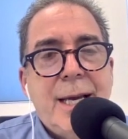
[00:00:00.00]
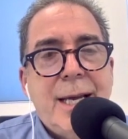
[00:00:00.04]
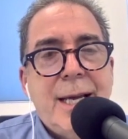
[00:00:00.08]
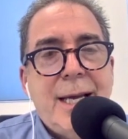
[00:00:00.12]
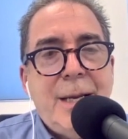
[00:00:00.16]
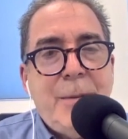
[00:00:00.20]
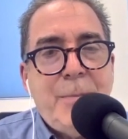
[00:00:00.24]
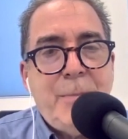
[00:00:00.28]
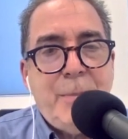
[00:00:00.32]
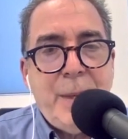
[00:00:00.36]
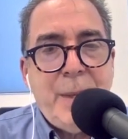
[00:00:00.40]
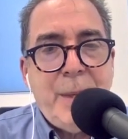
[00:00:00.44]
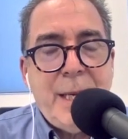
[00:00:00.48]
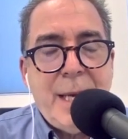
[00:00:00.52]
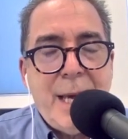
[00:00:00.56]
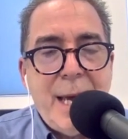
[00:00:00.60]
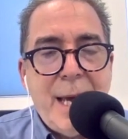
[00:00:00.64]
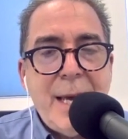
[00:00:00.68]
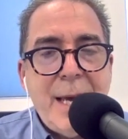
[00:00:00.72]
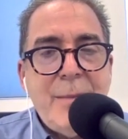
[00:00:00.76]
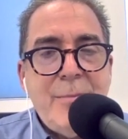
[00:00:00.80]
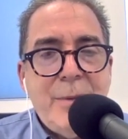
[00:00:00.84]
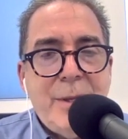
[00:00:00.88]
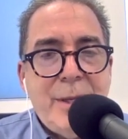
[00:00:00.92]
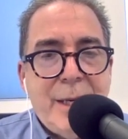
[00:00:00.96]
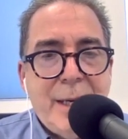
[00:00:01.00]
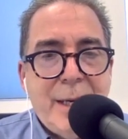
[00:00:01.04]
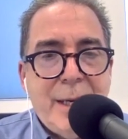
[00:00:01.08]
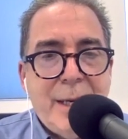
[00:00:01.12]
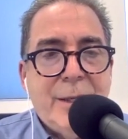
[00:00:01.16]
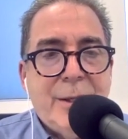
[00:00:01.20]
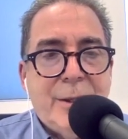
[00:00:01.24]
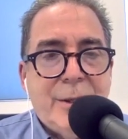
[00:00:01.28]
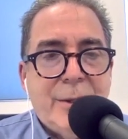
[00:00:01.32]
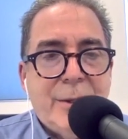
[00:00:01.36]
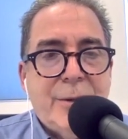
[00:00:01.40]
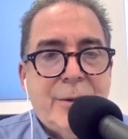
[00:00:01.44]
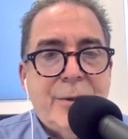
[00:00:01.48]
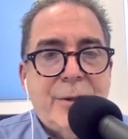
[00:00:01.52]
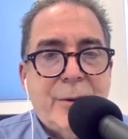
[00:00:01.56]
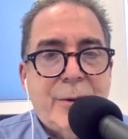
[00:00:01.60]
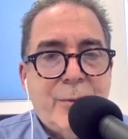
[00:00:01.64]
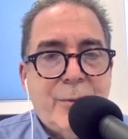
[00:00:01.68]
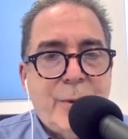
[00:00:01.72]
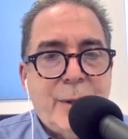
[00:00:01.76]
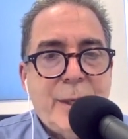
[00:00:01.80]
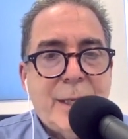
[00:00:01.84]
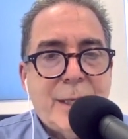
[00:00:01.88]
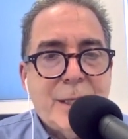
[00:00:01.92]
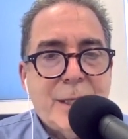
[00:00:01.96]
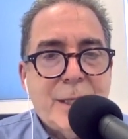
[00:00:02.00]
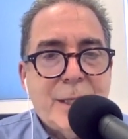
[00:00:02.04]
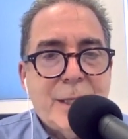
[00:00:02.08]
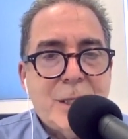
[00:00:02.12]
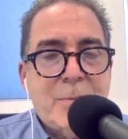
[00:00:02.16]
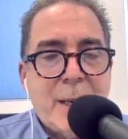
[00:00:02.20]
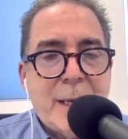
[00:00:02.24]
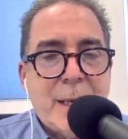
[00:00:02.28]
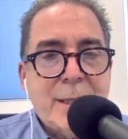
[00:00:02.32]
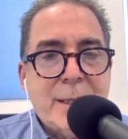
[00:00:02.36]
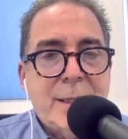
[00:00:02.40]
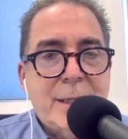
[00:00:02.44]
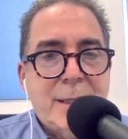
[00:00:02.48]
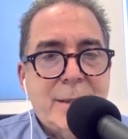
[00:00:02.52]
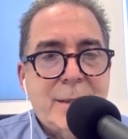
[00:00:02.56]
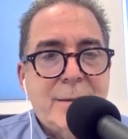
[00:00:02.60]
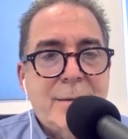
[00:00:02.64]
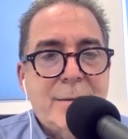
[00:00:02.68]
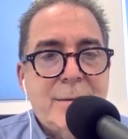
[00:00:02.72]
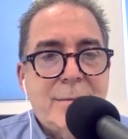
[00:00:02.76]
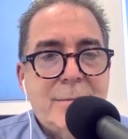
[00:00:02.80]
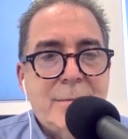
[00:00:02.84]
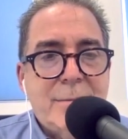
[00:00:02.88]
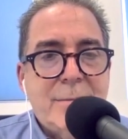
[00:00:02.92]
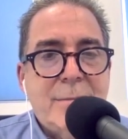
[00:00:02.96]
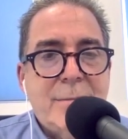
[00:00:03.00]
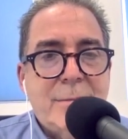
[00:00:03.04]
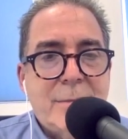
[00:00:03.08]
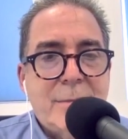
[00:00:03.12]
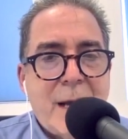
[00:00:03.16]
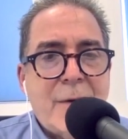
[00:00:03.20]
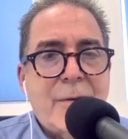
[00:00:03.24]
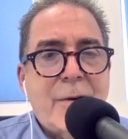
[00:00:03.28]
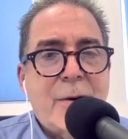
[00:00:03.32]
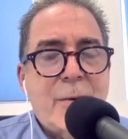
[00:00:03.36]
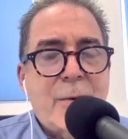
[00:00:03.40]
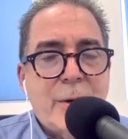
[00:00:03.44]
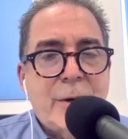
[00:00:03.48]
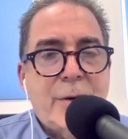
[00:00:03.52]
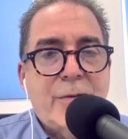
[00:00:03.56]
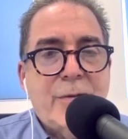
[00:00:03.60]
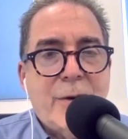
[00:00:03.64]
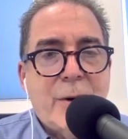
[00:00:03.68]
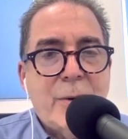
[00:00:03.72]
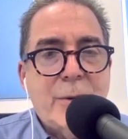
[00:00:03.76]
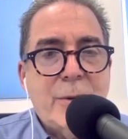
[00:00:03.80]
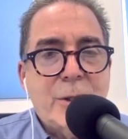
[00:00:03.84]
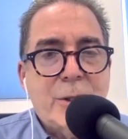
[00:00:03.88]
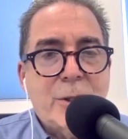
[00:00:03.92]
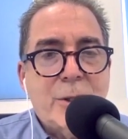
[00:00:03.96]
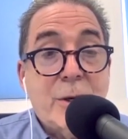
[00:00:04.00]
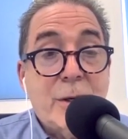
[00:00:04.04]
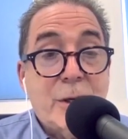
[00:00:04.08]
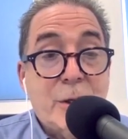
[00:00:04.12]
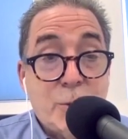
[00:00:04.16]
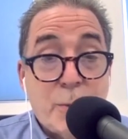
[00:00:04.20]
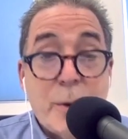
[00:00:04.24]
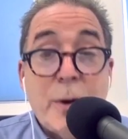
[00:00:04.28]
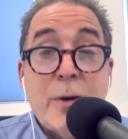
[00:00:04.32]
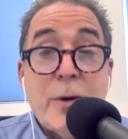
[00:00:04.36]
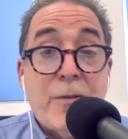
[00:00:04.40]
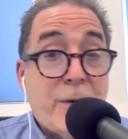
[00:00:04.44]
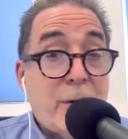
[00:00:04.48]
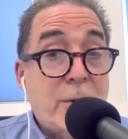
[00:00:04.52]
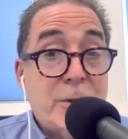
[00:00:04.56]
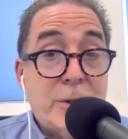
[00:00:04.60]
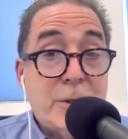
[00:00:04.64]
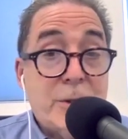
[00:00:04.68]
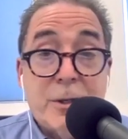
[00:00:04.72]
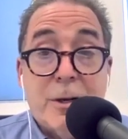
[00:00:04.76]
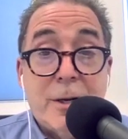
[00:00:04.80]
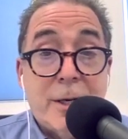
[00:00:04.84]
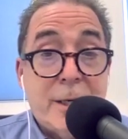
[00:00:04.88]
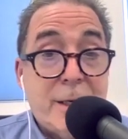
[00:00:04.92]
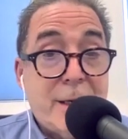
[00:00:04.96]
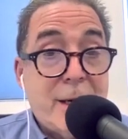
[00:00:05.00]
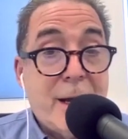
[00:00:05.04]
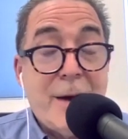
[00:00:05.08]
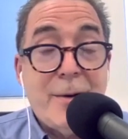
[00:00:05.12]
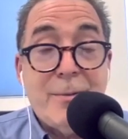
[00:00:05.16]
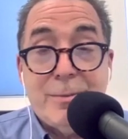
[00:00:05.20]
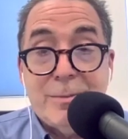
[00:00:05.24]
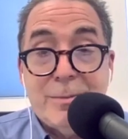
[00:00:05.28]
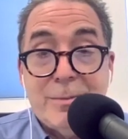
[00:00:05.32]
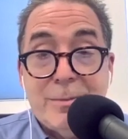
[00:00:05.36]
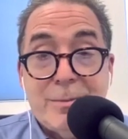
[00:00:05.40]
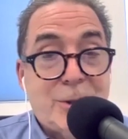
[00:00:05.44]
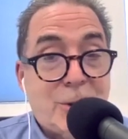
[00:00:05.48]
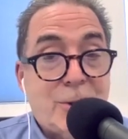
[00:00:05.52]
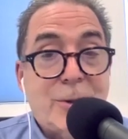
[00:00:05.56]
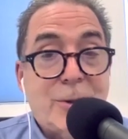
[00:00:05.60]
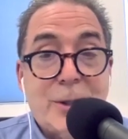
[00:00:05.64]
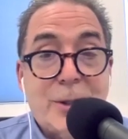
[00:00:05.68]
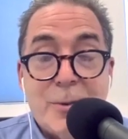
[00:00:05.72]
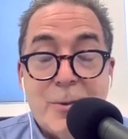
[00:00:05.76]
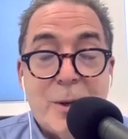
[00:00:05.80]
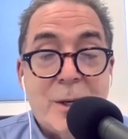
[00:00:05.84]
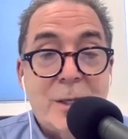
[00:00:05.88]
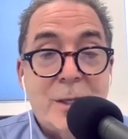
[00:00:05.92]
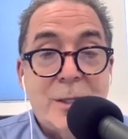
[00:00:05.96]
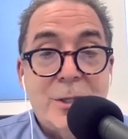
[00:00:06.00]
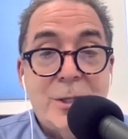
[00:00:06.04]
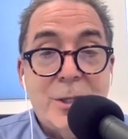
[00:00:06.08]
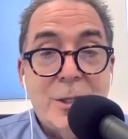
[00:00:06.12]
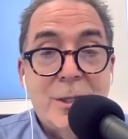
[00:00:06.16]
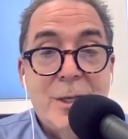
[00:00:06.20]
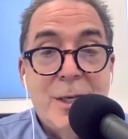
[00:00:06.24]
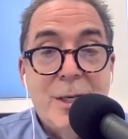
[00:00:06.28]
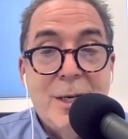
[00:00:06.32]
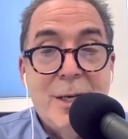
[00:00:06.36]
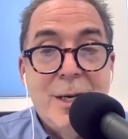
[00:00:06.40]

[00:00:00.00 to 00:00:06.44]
it became the ill that we expected everyone to focus on, because we were focused on it. I certainly was.